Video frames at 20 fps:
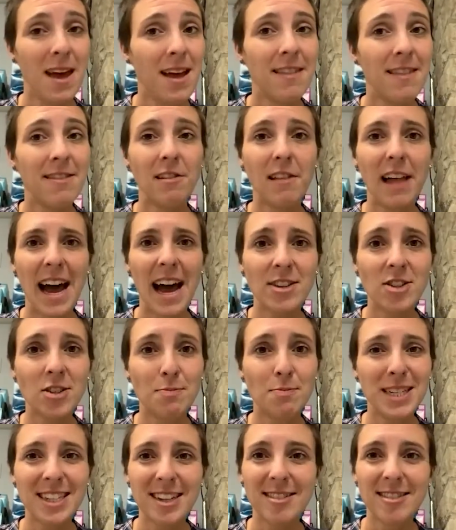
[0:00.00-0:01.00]
The last
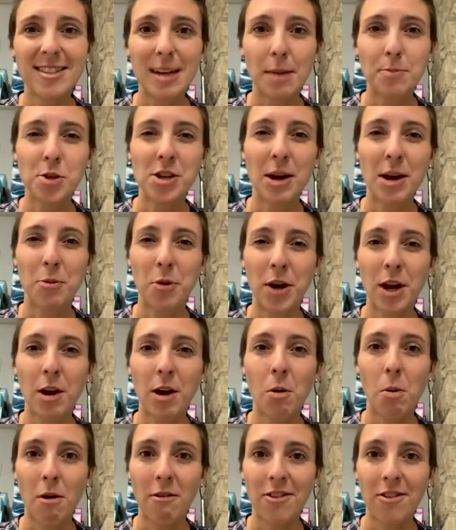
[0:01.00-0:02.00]
misconception I want to
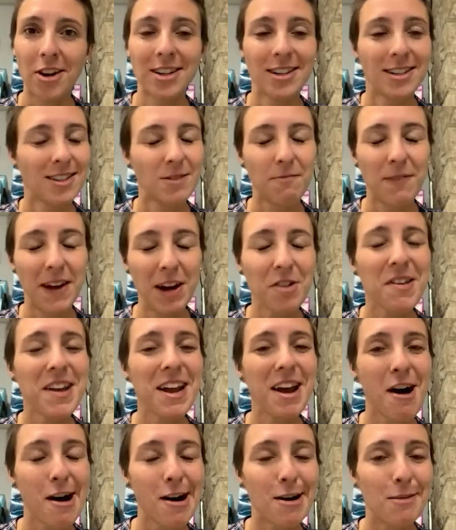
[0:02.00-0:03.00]
go over, and it's fairly
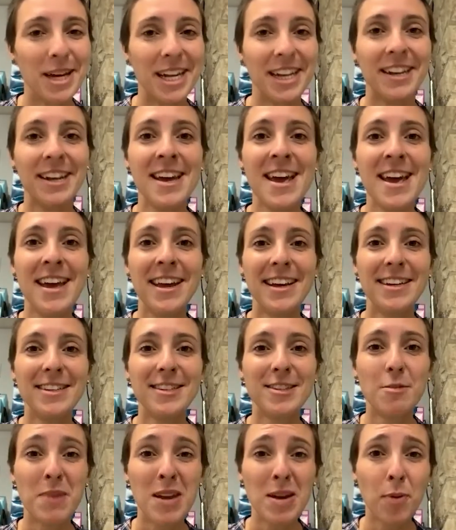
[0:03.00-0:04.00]
common, is
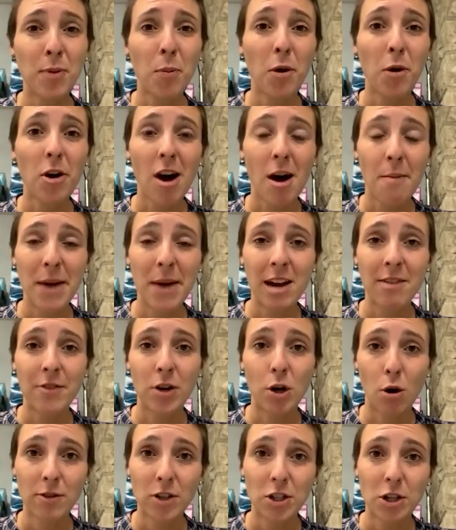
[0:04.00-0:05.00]
that people will come out of an
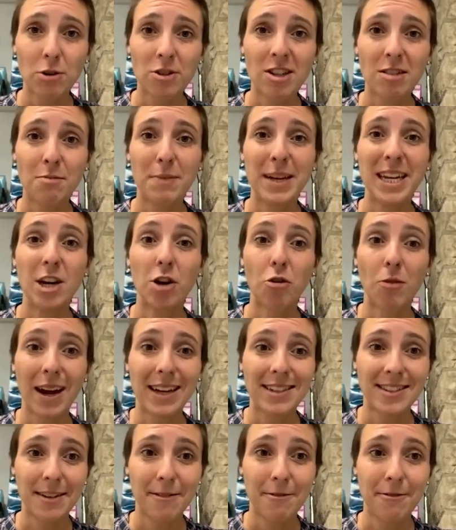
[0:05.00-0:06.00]
overdose and be
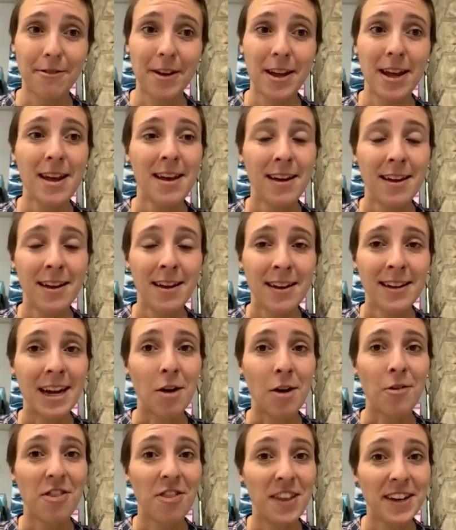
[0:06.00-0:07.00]
aggressive. Now,
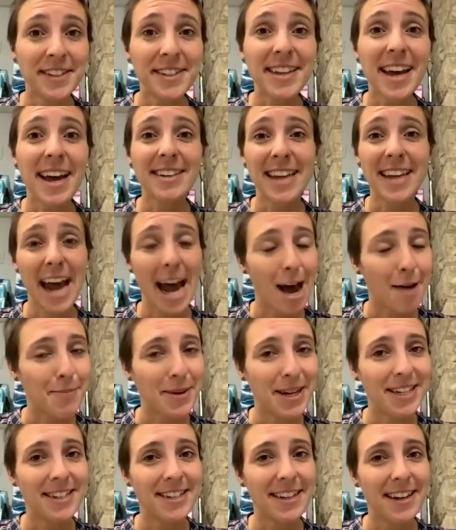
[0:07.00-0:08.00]
this has
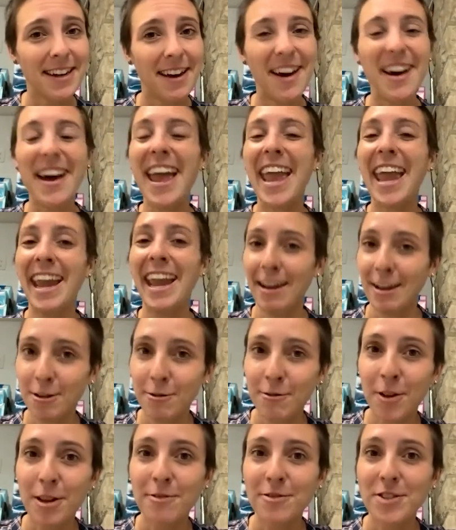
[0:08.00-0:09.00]
happened a
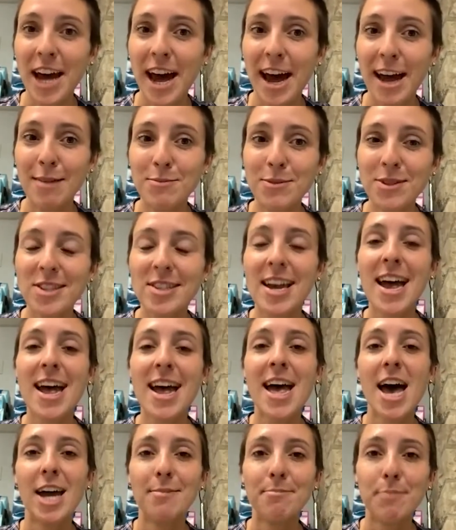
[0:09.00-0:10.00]
handful of times,
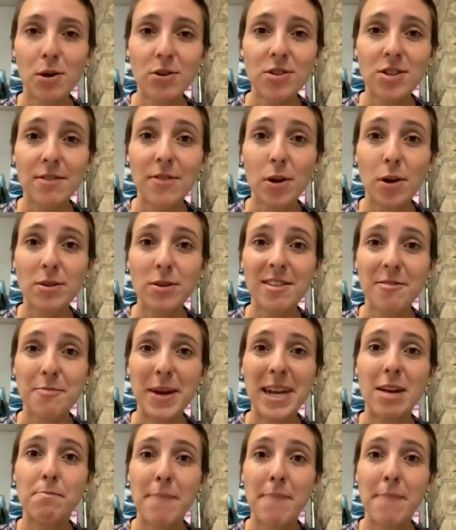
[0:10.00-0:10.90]
and most of those have been in